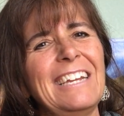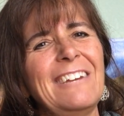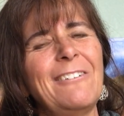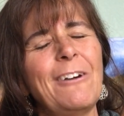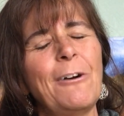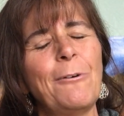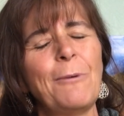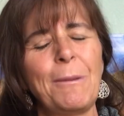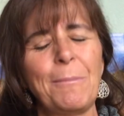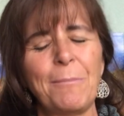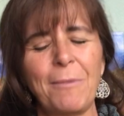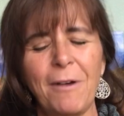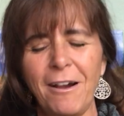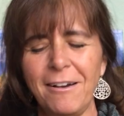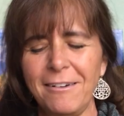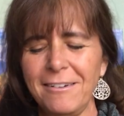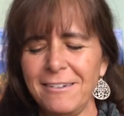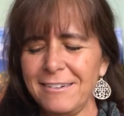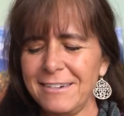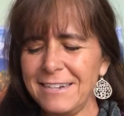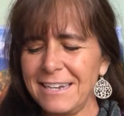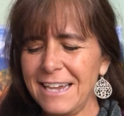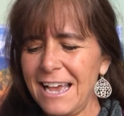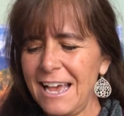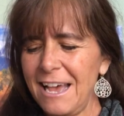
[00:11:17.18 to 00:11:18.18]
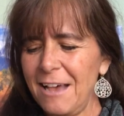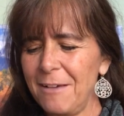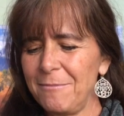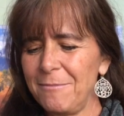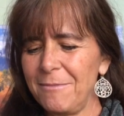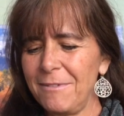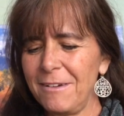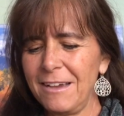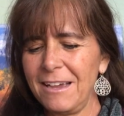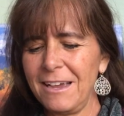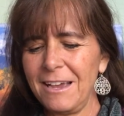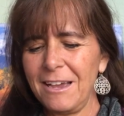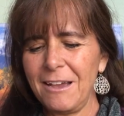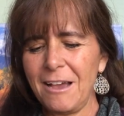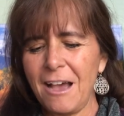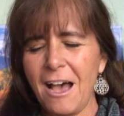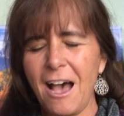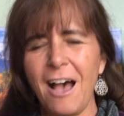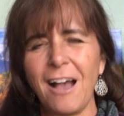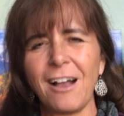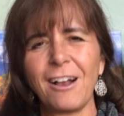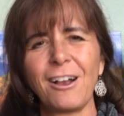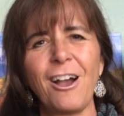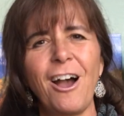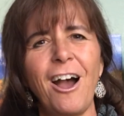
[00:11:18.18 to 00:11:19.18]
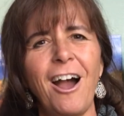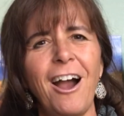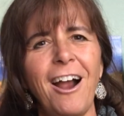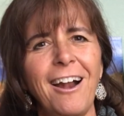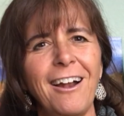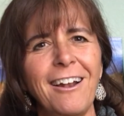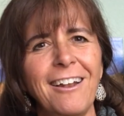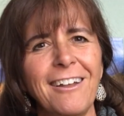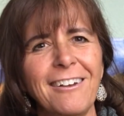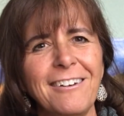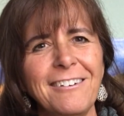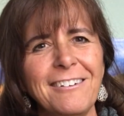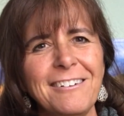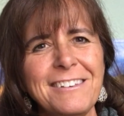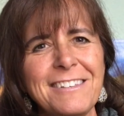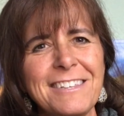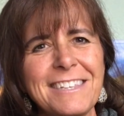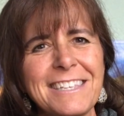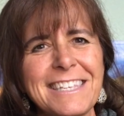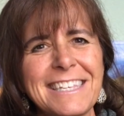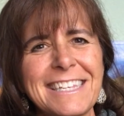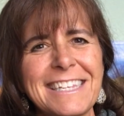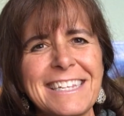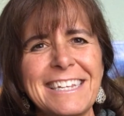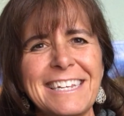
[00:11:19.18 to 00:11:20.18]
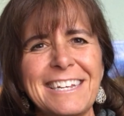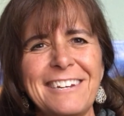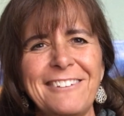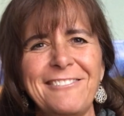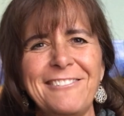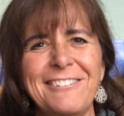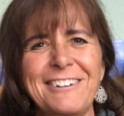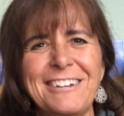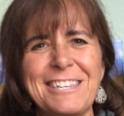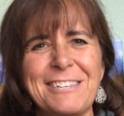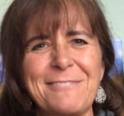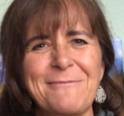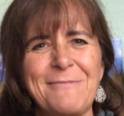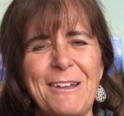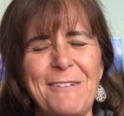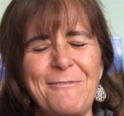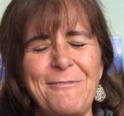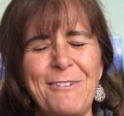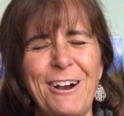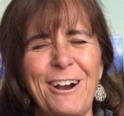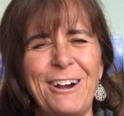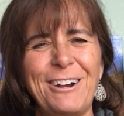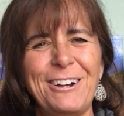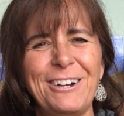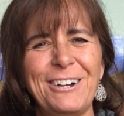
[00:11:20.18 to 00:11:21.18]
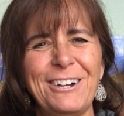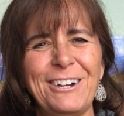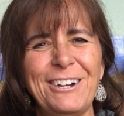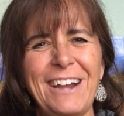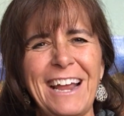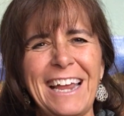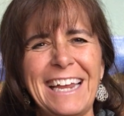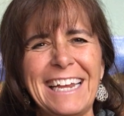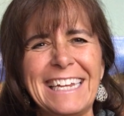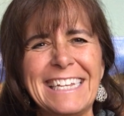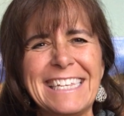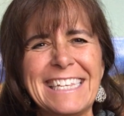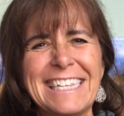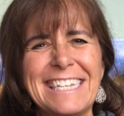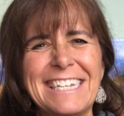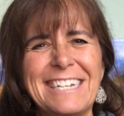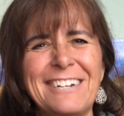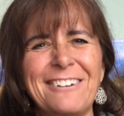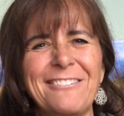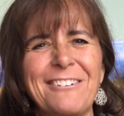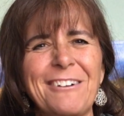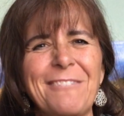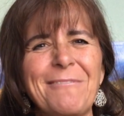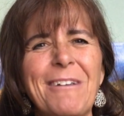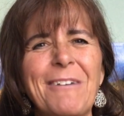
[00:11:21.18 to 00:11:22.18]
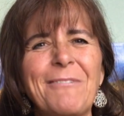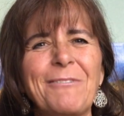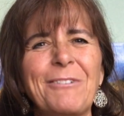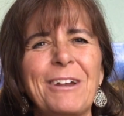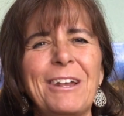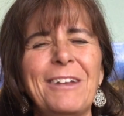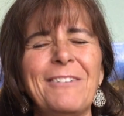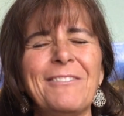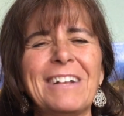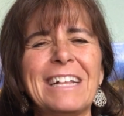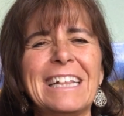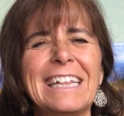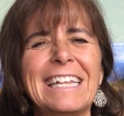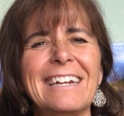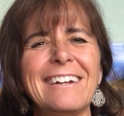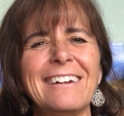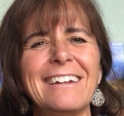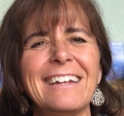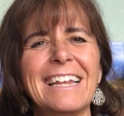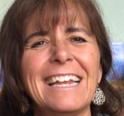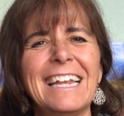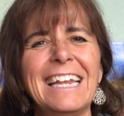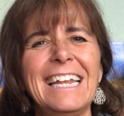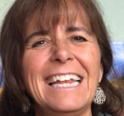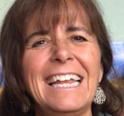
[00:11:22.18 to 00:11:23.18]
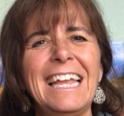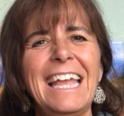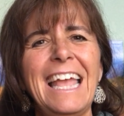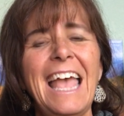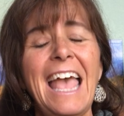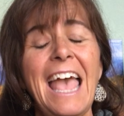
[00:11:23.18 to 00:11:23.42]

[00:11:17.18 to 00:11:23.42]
Well, we partnered up. Carlos was my partner. I can still remember him clearly.